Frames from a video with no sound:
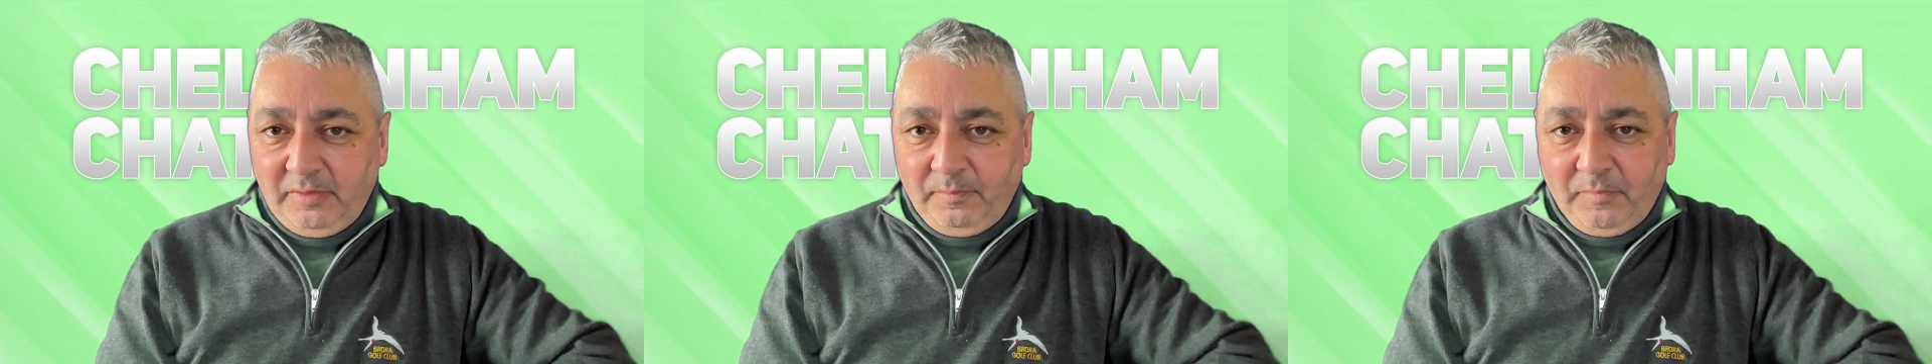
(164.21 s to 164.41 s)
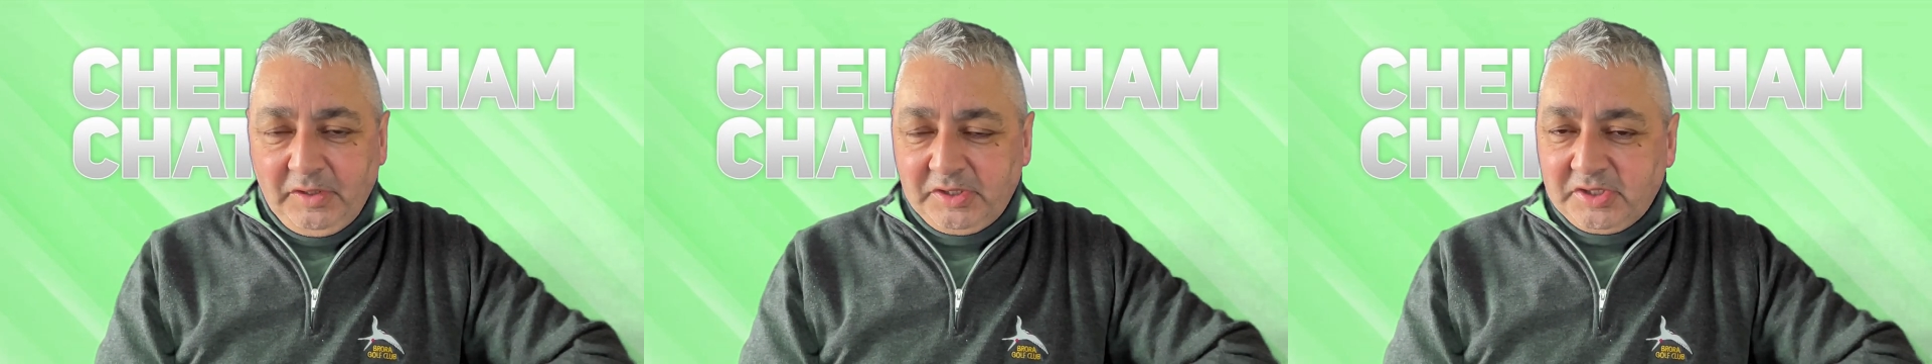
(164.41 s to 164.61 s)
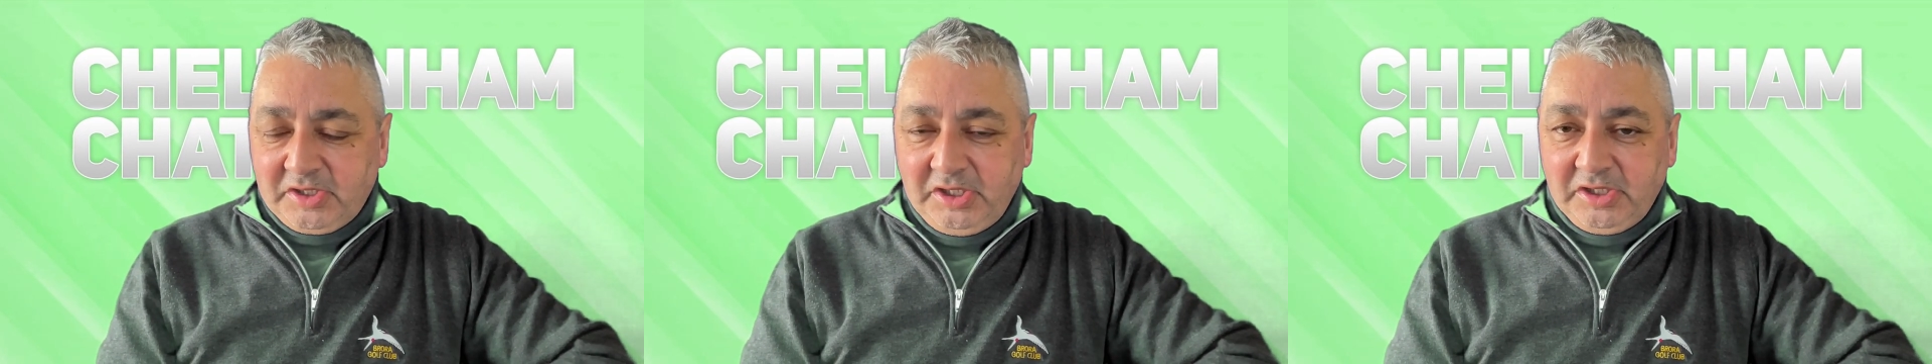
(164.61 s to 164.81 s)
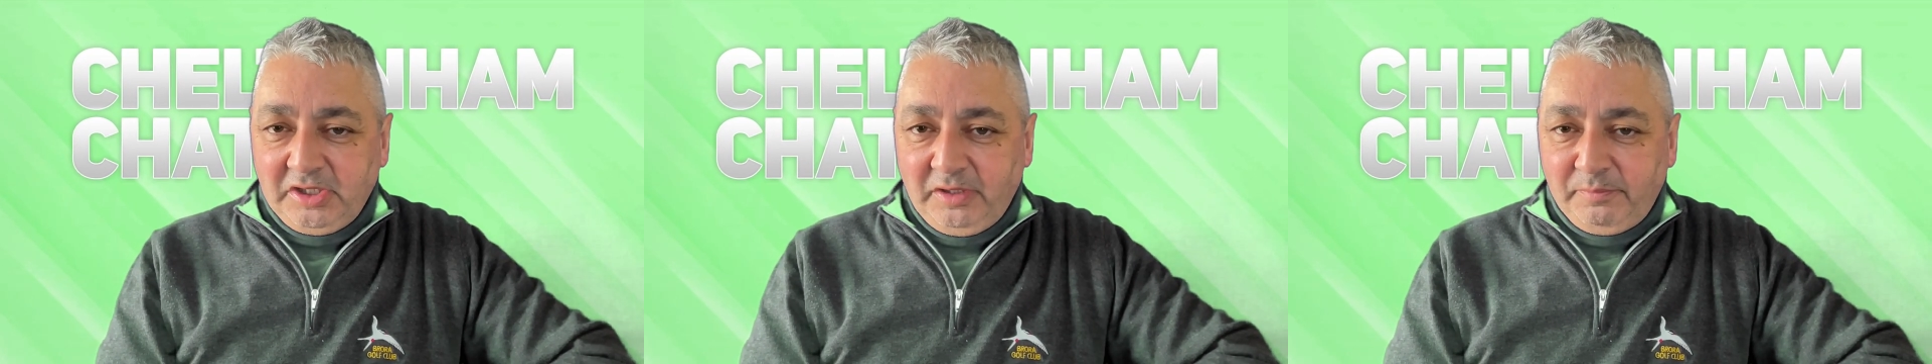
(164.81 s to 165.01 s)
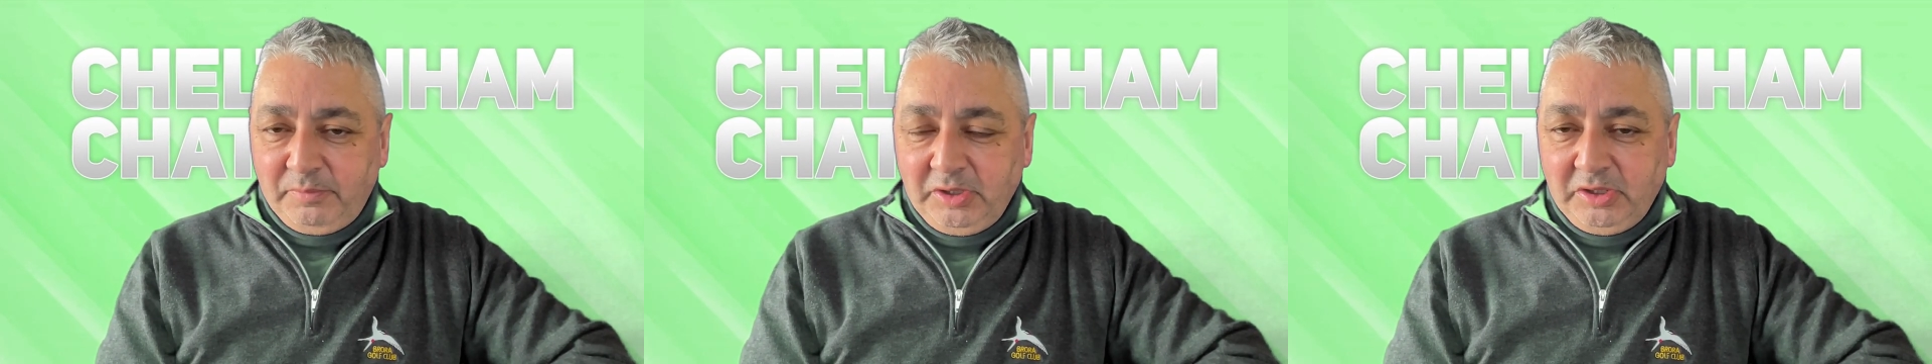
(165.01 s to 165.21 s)
This season
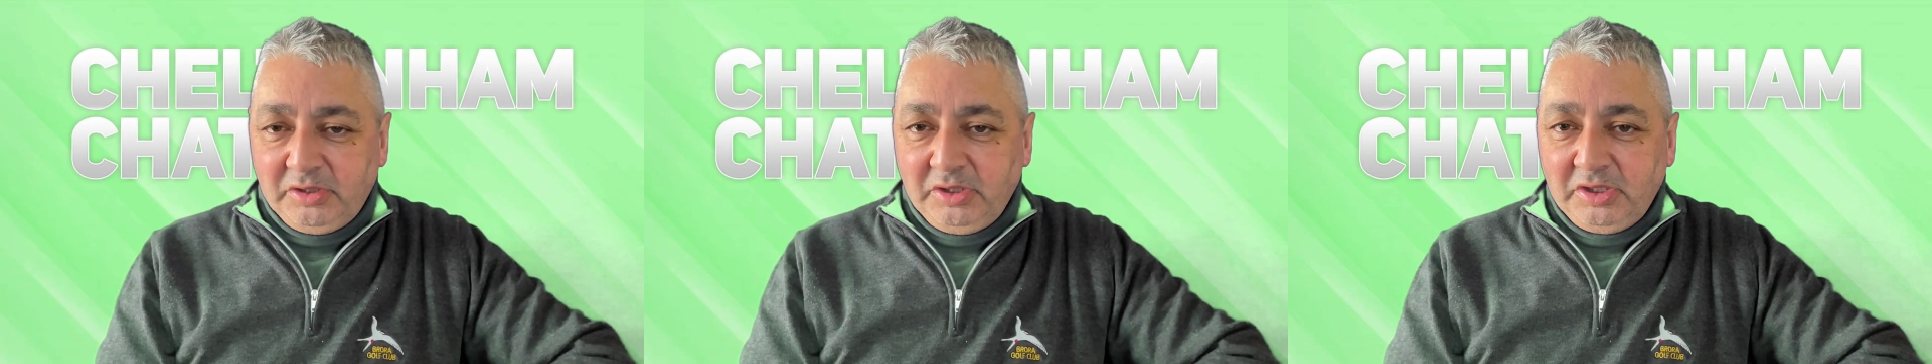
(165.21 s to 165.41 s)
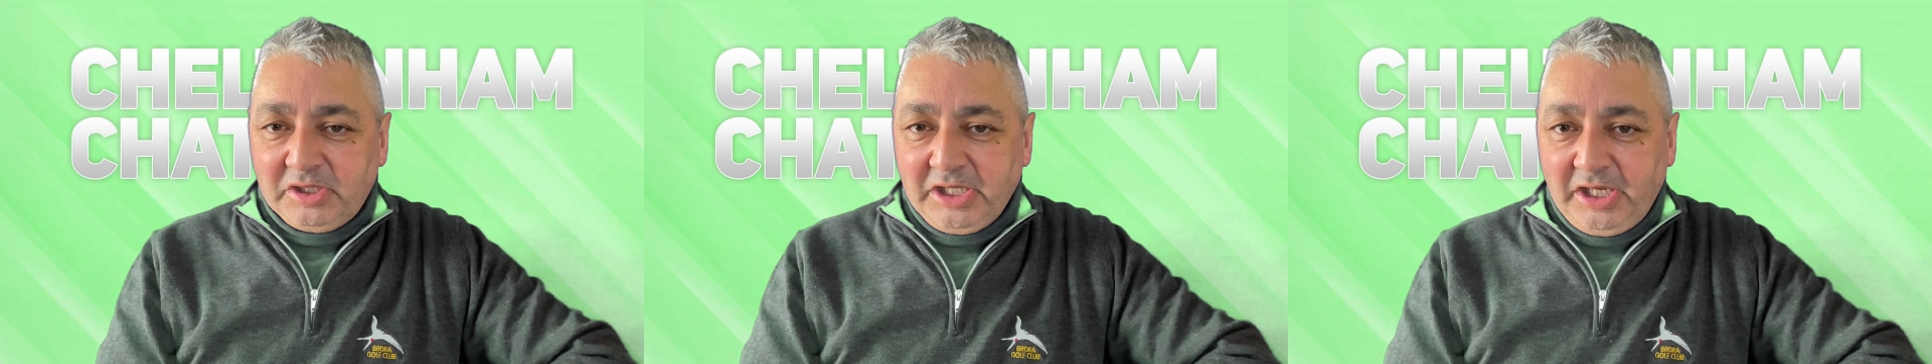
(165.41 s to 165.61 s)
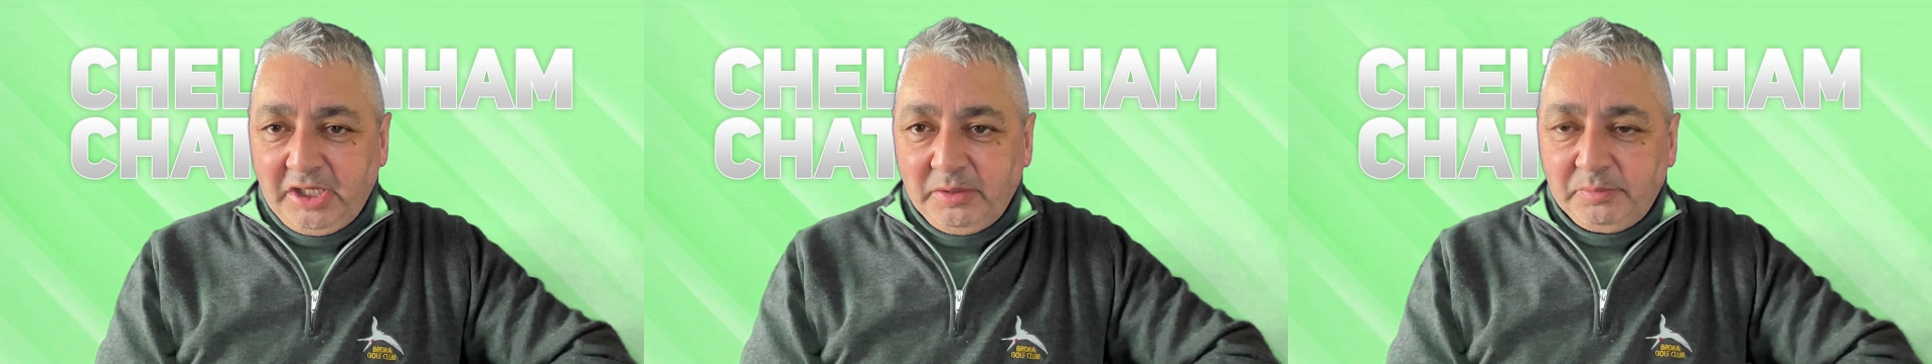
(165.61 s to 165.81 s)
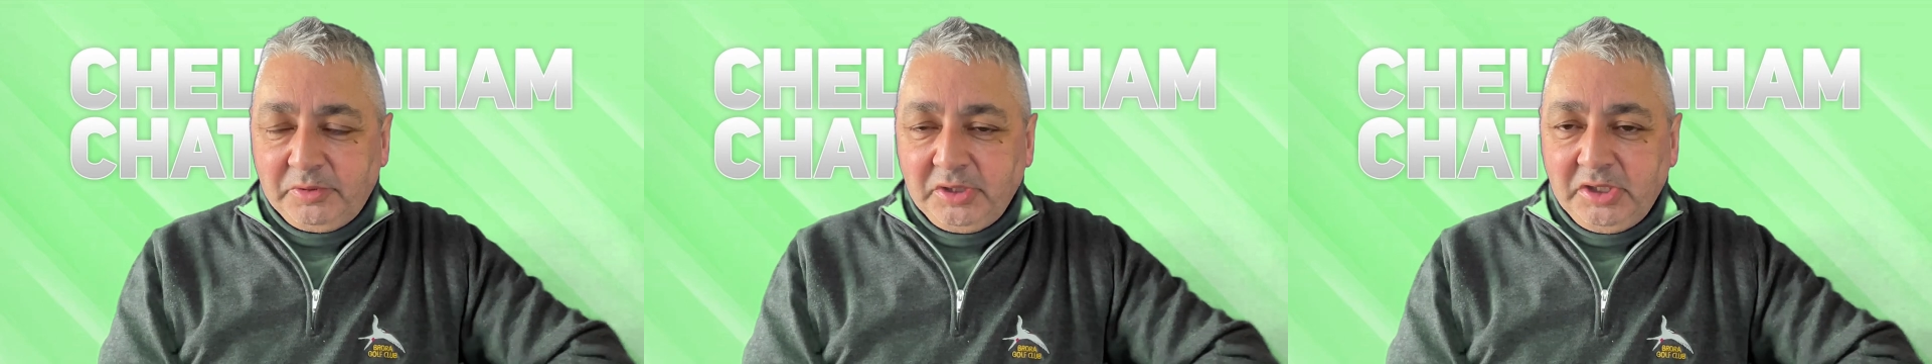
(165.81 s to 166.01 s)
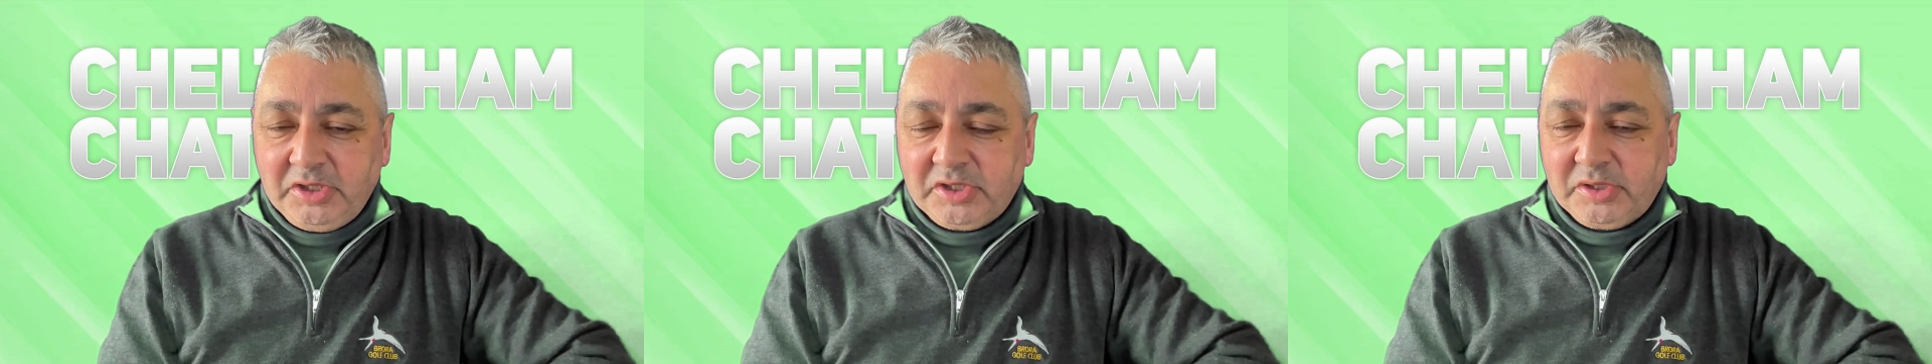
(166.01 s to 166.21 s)
I've been doing
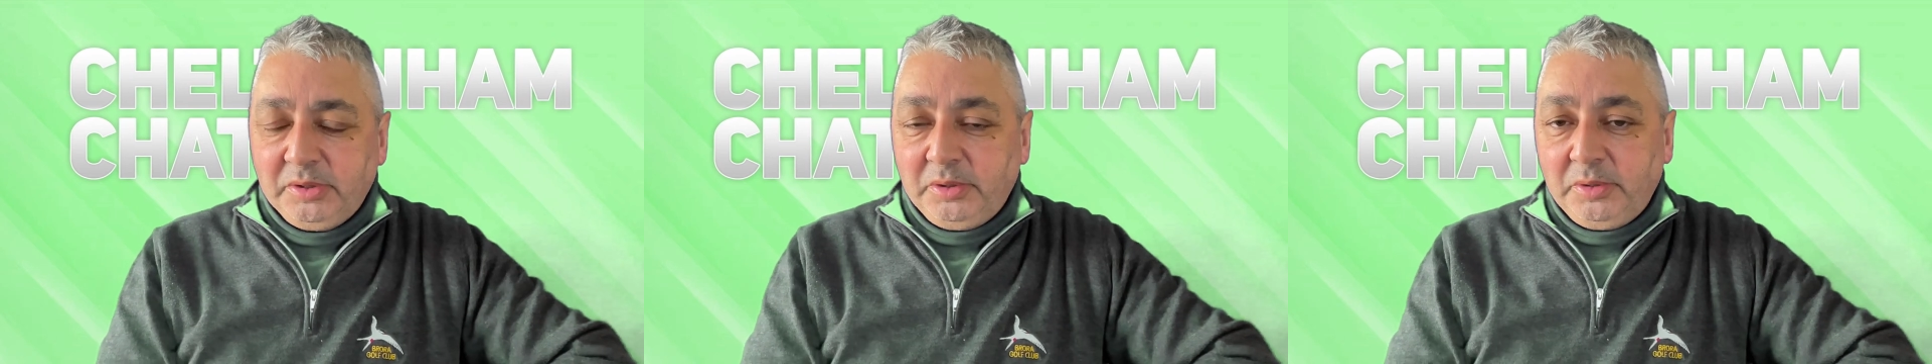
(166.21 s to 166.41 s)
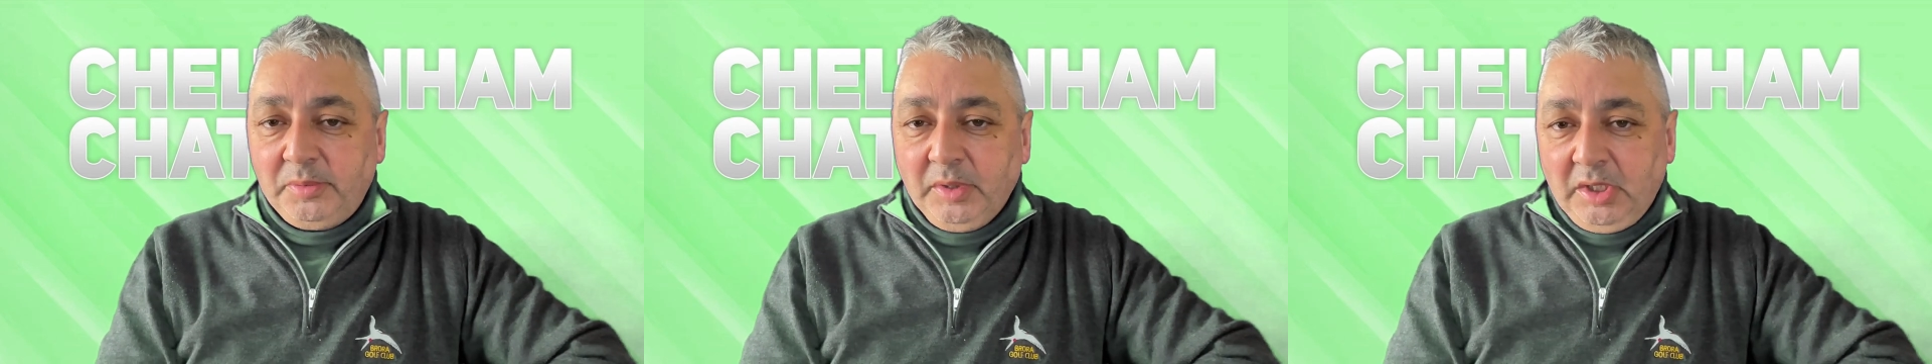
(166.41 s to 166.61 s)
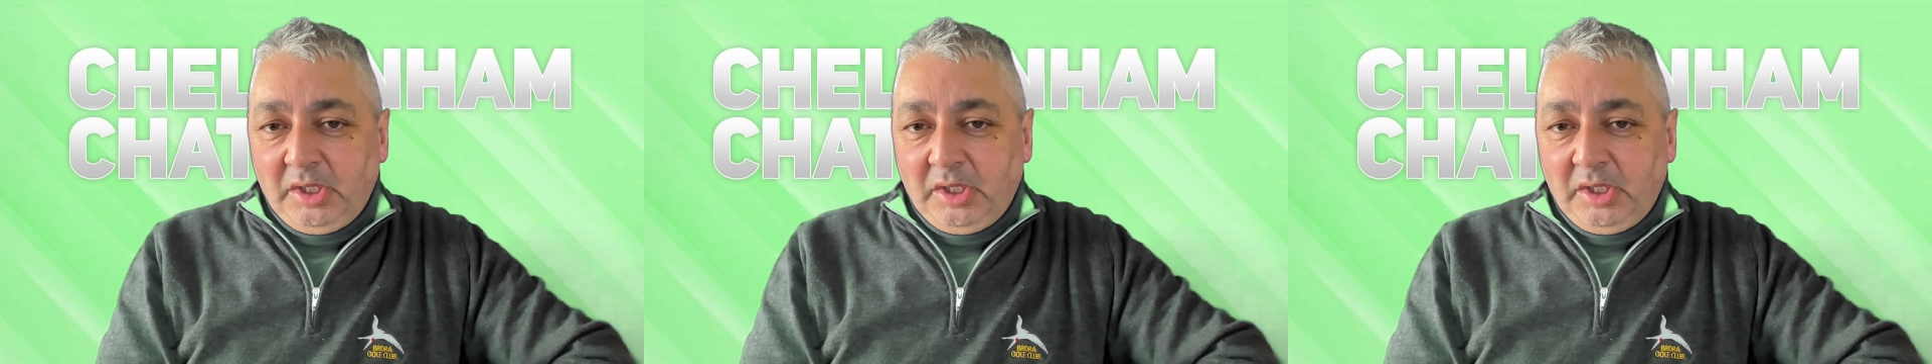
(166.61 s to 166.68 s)
terribly. So